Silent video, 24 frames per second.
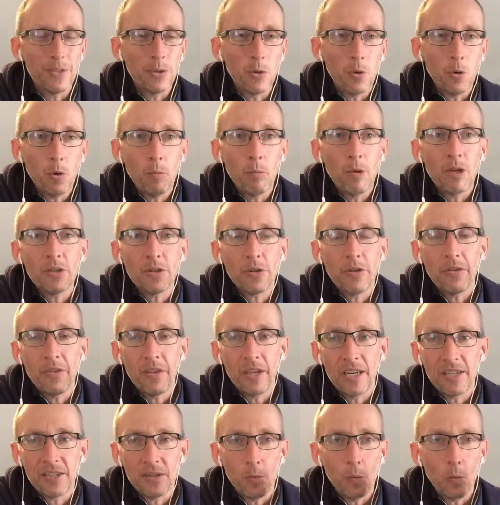do a whole bunch of
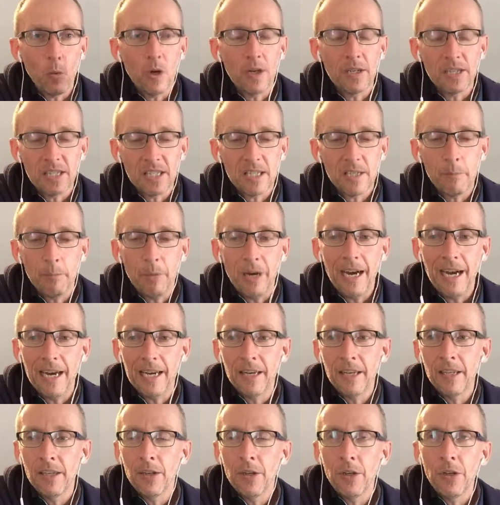things in one
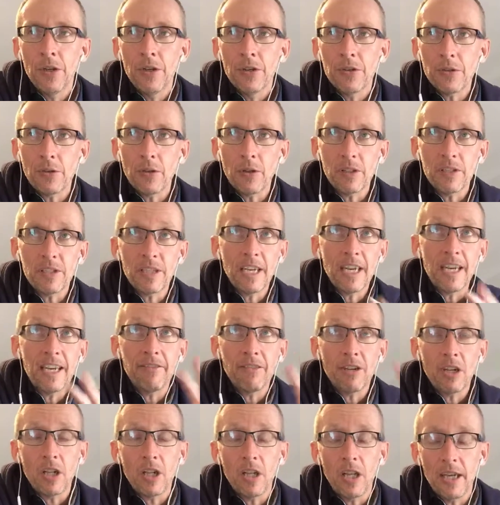spot. So let's say I have
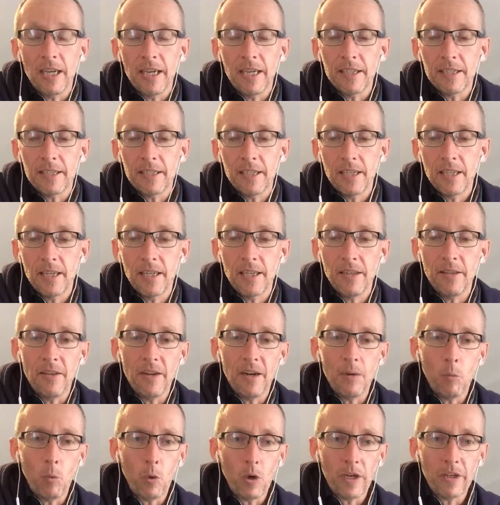a client that
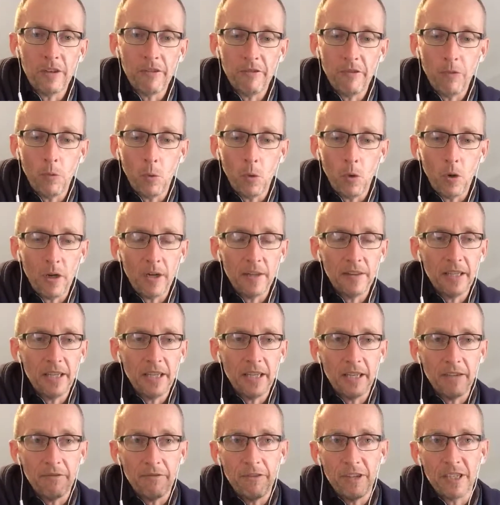I'm working for, and they
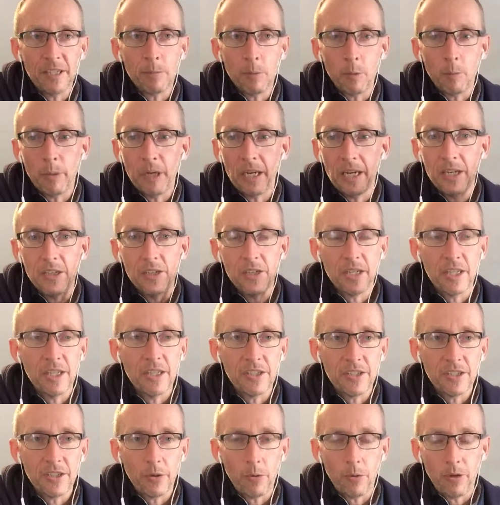have Facebook page,
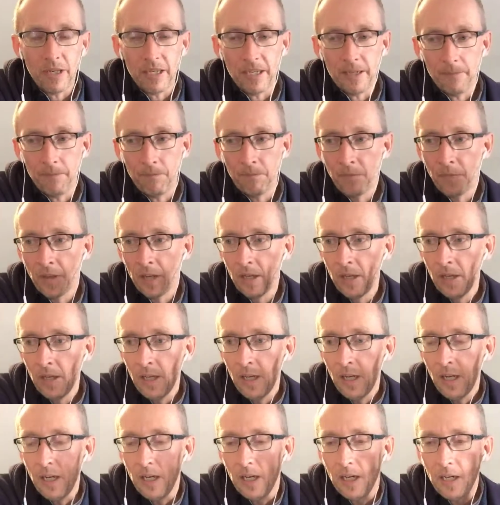Instagram,
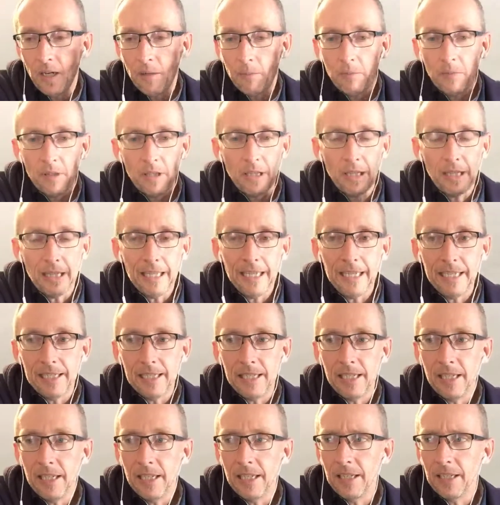
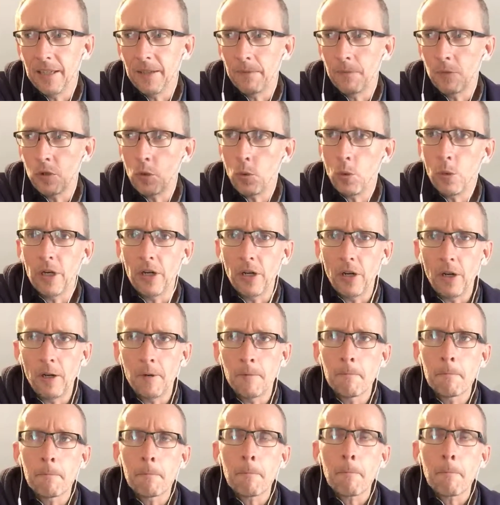LinkedIn, Twitter,